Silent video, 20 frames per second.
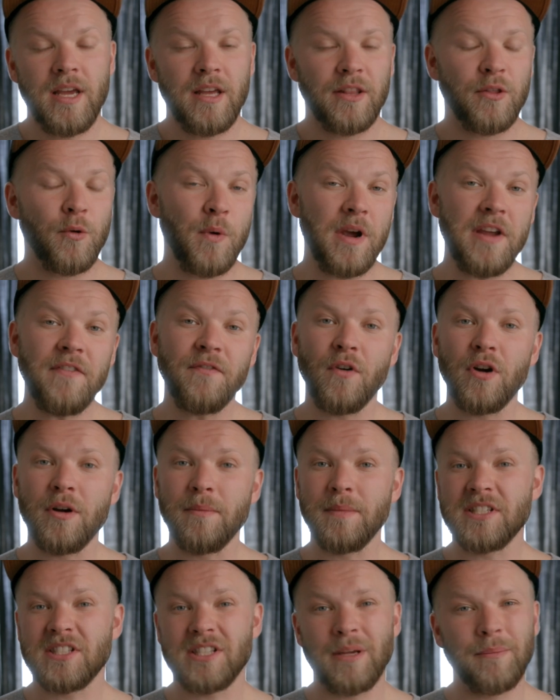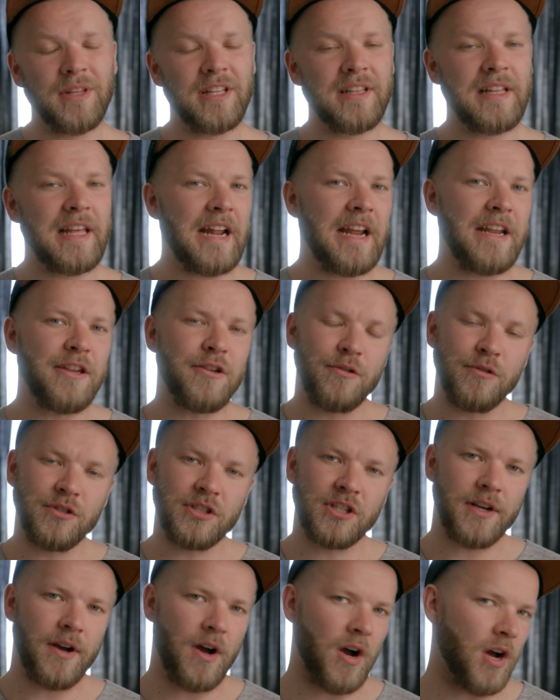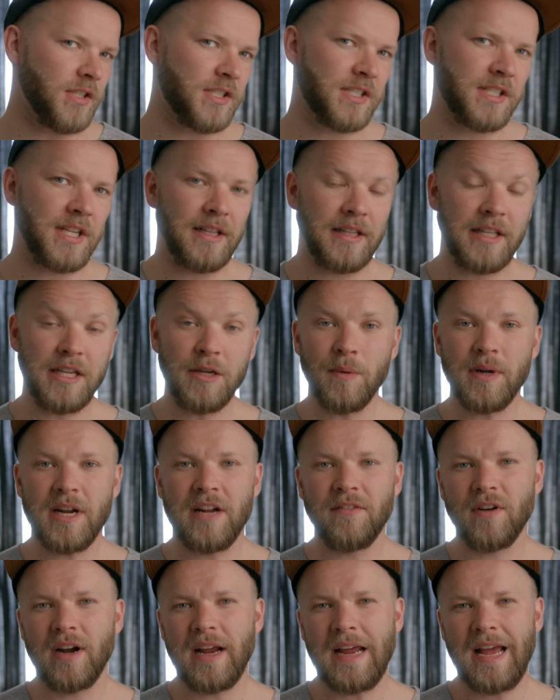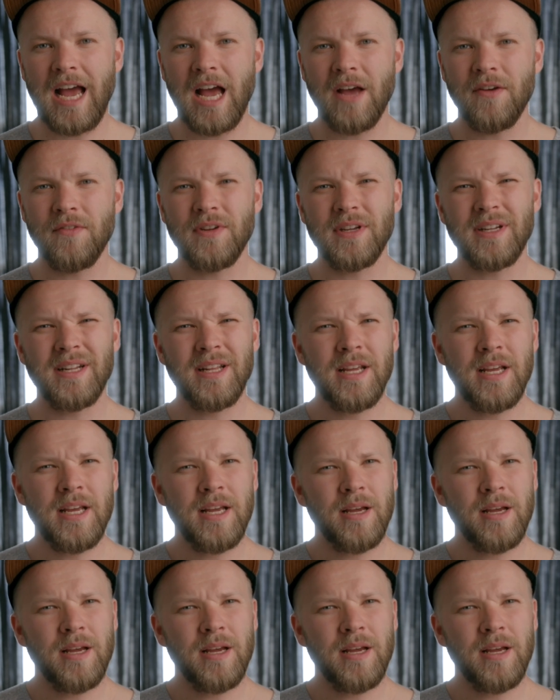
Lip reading: The waveform is something that I use constantly whenever I have it,